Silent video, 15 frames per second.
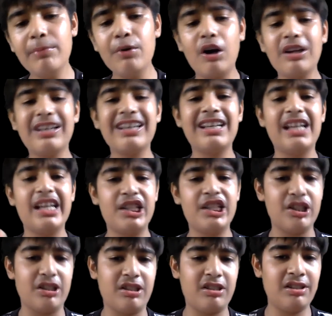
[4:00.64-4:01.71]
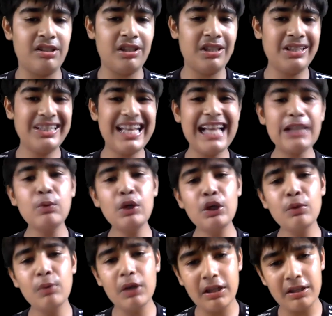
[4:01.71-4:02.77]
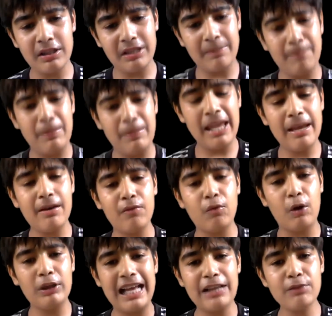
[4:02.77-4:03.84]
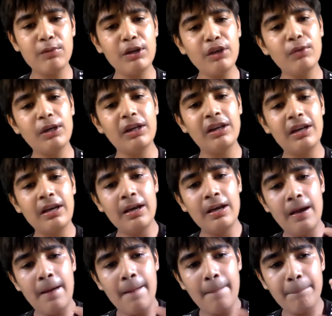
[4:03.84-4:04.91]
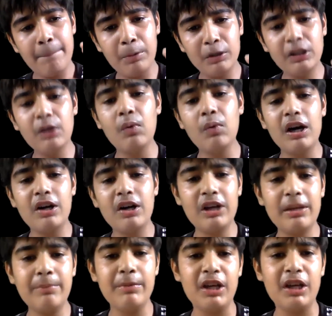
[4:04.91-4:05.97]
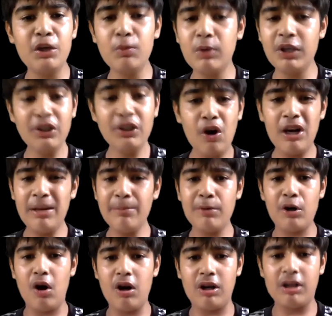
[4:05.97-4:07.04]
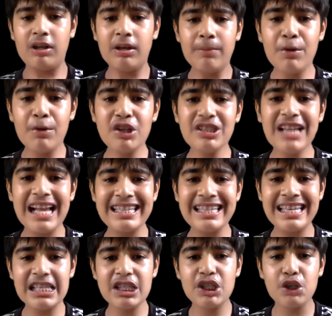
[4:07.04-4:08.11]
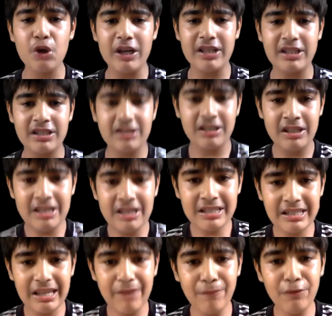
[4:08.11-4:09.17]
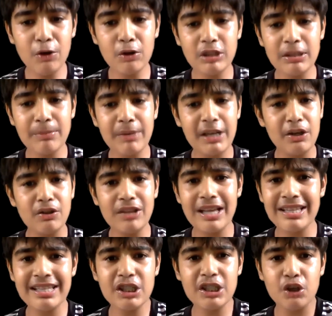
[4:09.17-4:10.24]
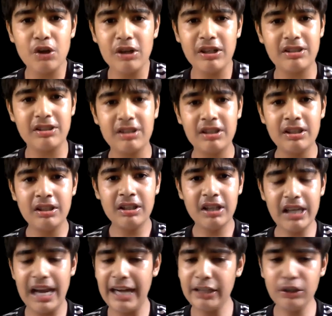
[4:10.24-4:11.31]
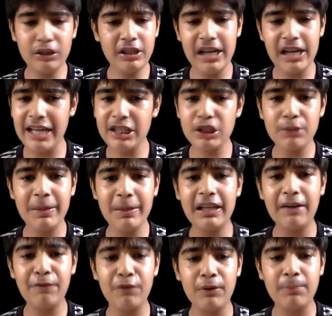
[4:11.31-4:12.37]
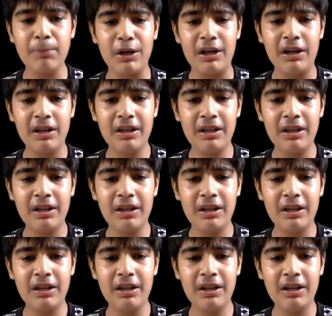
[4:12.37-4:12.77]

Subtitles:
not courageous? That's what you would that's what you would put the word on him here. You wouldn't call him wrong, because that's his choice. Same for Jose Mourinho. That's his choice. He likes to play that football.